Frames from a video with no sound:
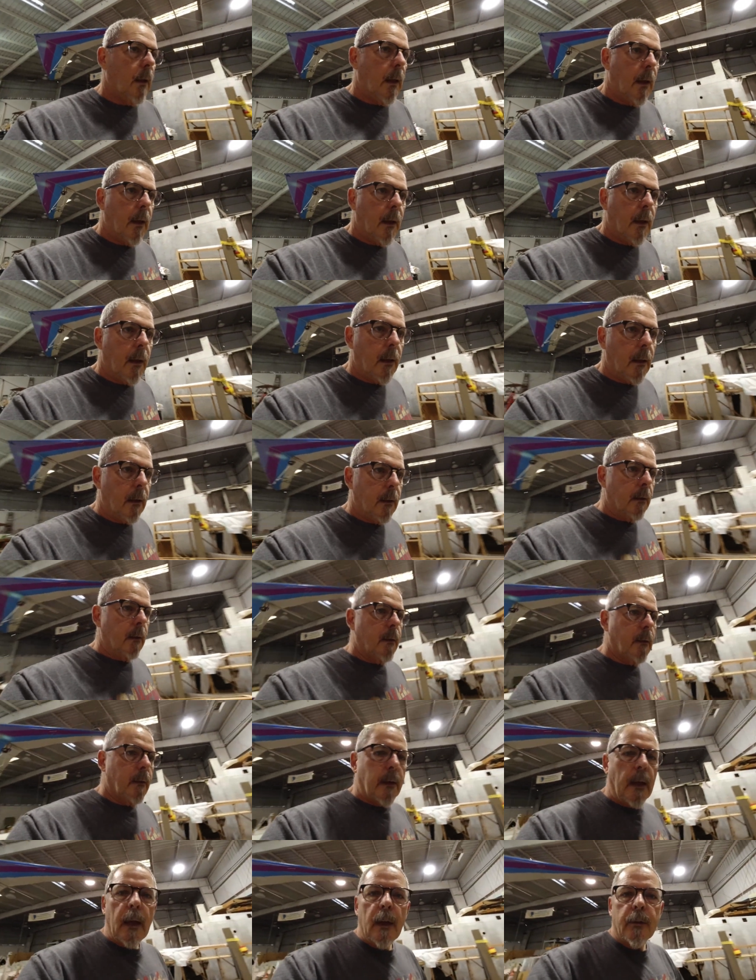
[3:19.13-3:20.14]
And
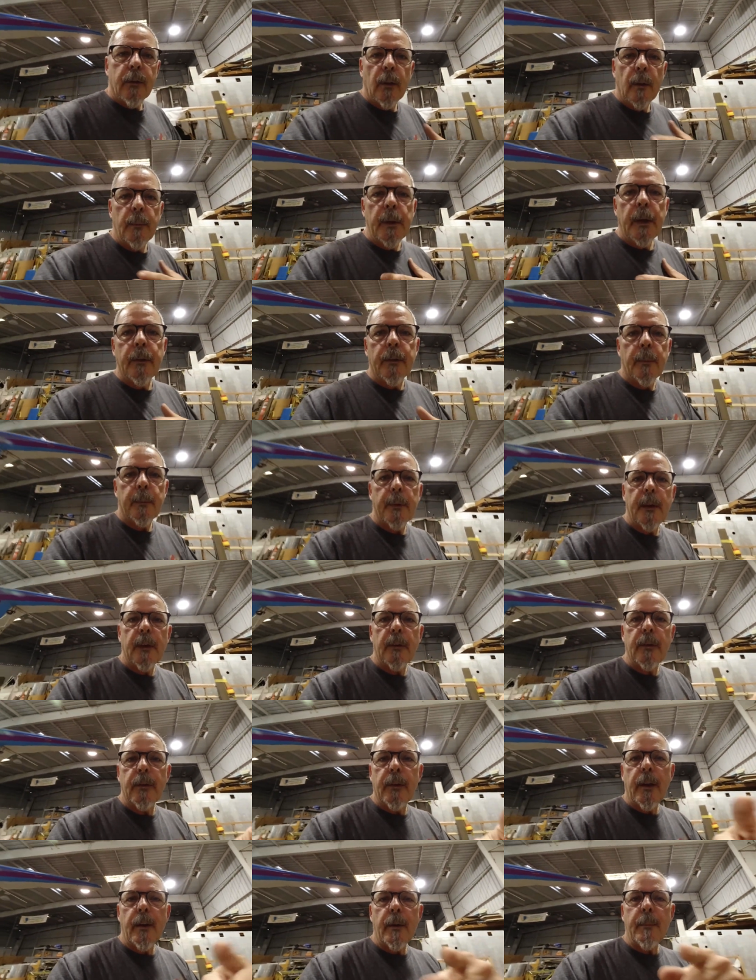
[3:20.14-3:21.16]
yeah, so let me get some
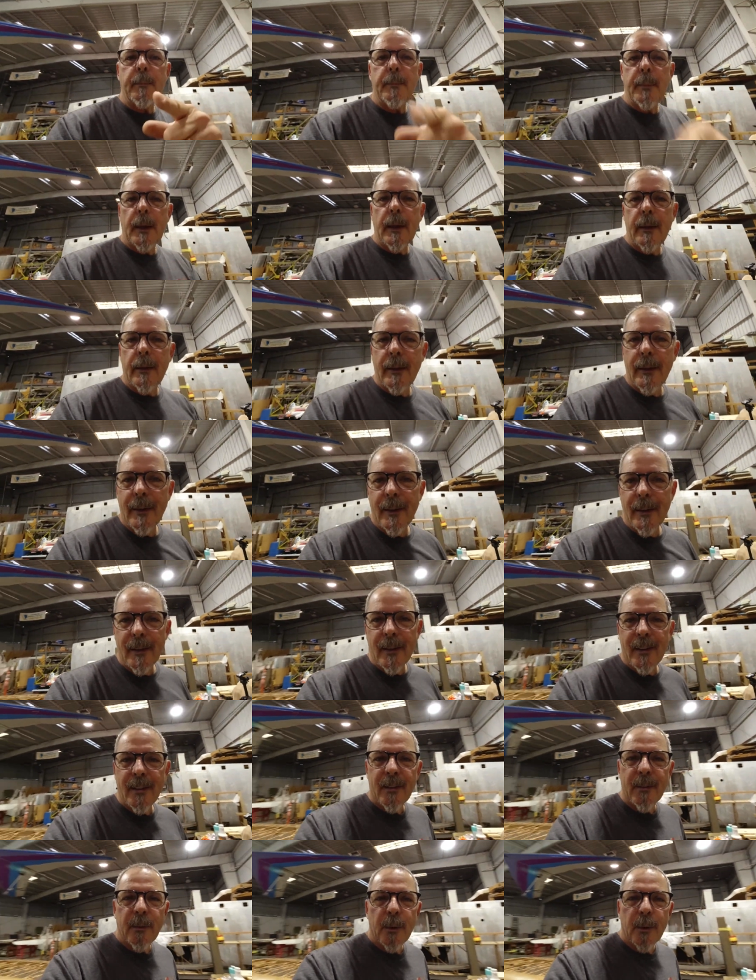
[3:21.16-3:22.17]
things set up and uh,
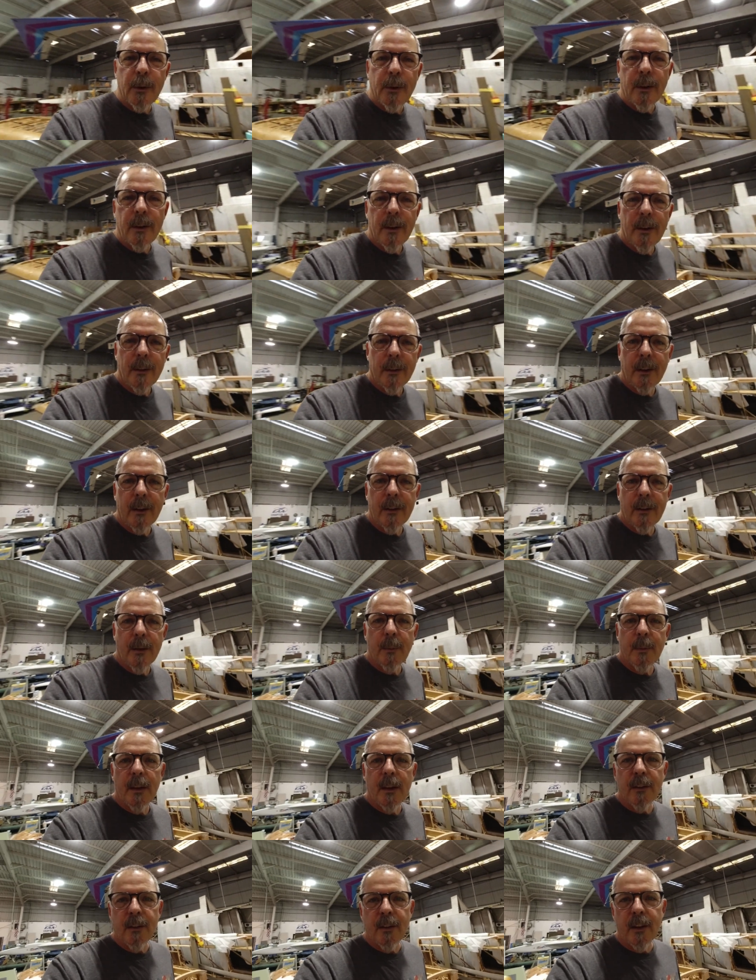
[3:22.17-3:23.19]
we'll uh, get
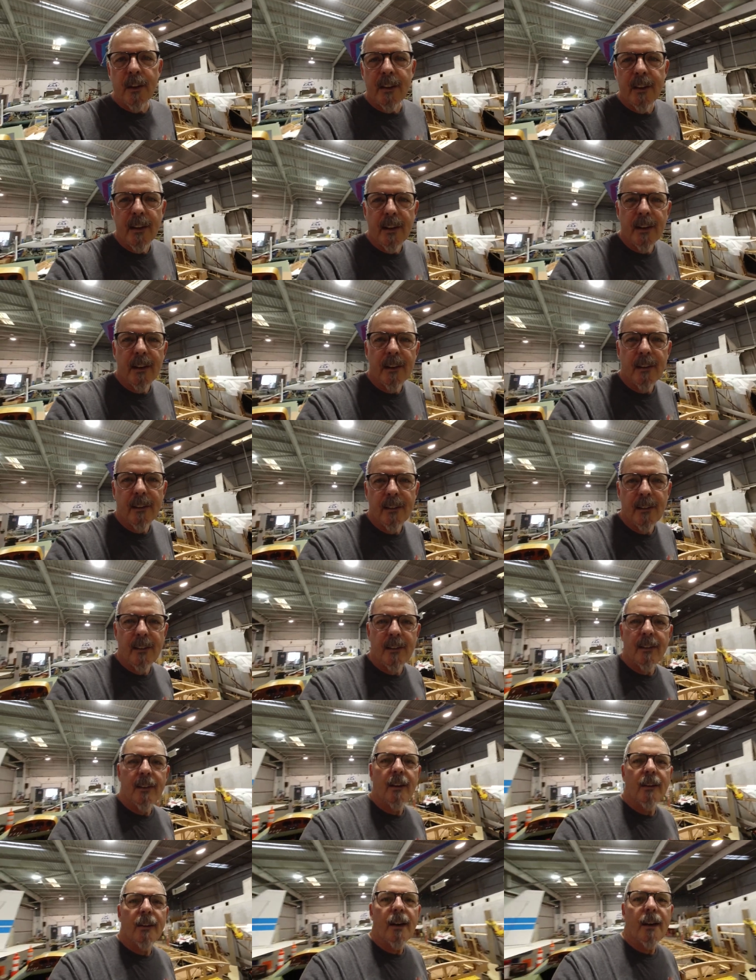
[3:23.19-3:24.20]
some things done today.
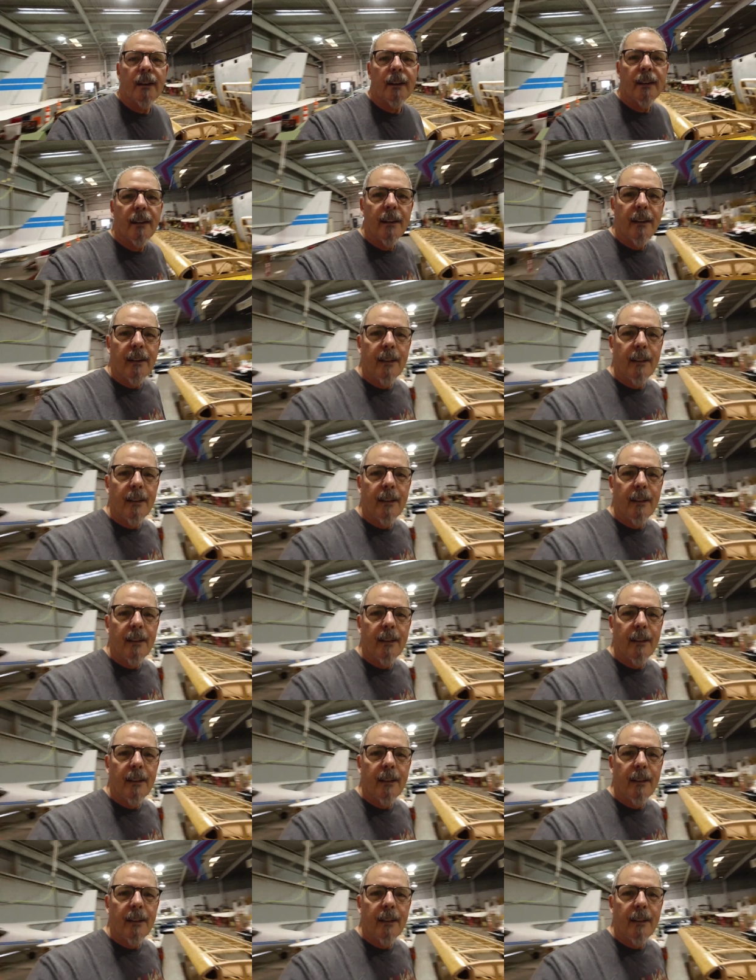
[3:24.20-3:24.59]
All right